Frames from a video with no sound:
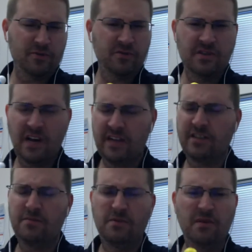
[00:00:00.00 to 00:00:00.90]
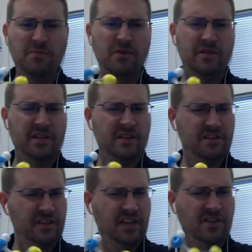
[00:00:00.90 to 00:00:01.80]
do not seem to be abusing
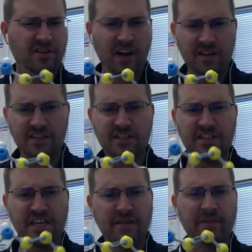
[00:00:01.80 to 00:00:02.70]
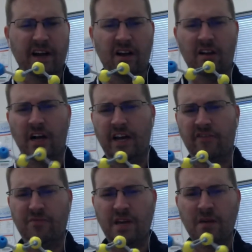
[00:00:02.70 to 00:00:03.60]
this. It does seem that a lot
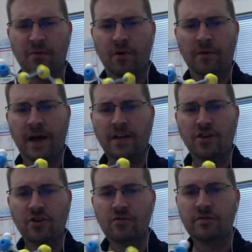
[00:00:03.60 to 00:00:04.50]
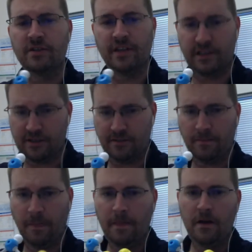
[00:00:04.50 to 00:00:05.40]
of people that use this
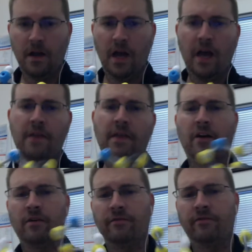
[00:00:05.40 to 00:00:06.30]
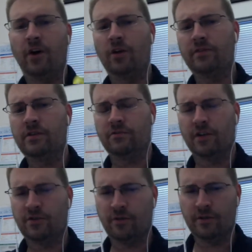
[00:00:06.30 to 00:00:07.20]
Eh, that are involved in these
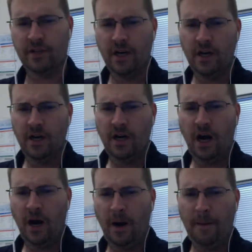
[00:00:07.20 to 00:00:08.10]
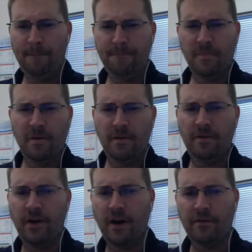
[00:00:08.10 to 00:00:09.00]
rituals, um,
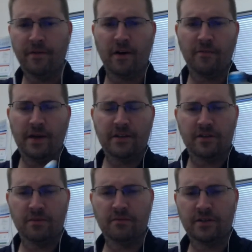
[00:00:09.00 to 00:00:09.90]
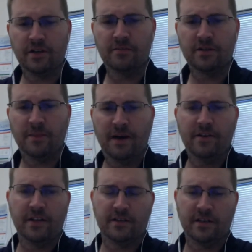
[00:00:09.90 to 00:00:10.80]
there there have been some some some
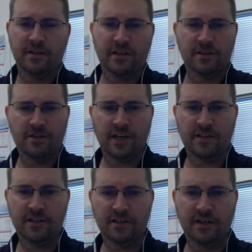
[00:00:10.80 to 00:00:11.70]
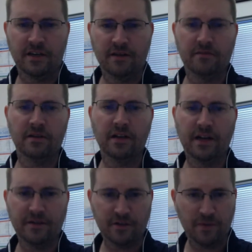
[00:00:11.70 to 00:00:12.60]
evidence that, that suggests that the, a
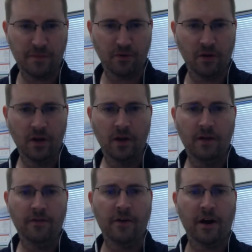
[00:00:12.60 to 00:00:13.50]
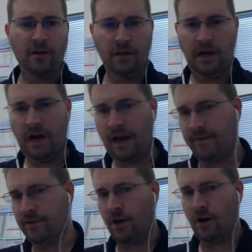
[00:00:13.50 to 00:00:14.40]
lot of these people their
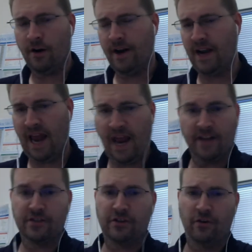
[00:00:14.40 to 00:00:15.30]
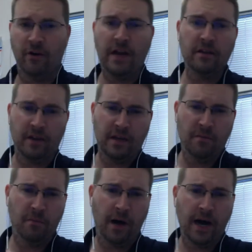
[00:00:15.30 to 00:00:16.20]
lives are enhanced greatly
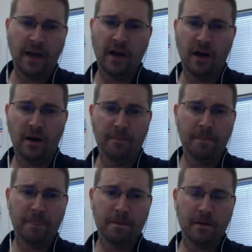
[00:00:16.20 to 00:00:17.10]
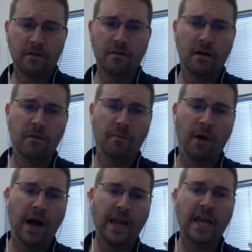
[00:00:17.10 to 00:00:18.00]
by um,
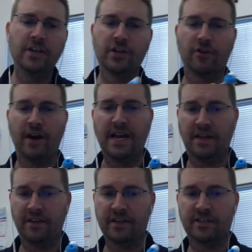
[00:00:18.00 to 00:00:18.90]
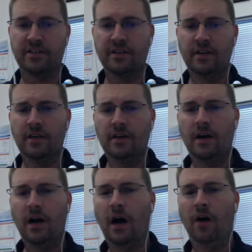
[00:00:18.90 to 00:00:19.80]
by integrating this
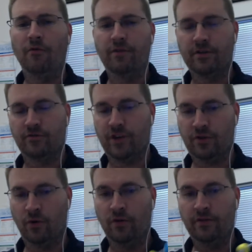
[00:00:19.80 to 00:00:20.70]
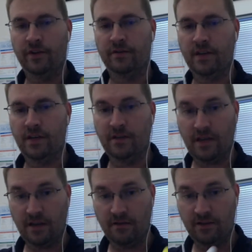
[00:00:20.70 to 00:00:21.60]
uh, this ritual the the
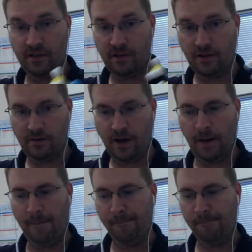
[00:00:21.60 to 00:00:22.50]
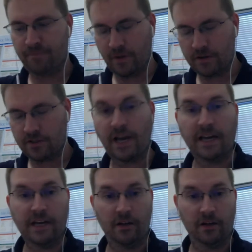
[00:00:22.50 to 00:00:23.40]
the, the um,
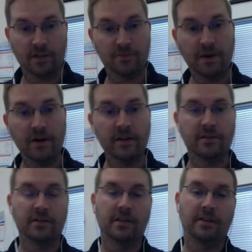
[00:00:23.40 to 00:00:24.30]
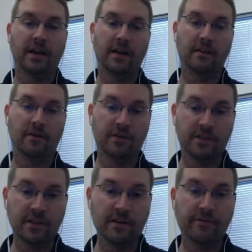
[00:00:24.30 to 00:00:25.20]
psychedelic experiences that they they
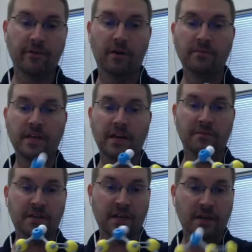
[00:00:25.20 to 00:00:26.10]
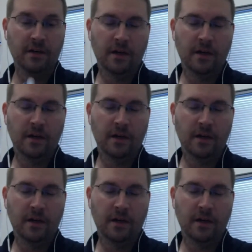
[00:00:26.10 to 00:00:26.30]
receive from DMT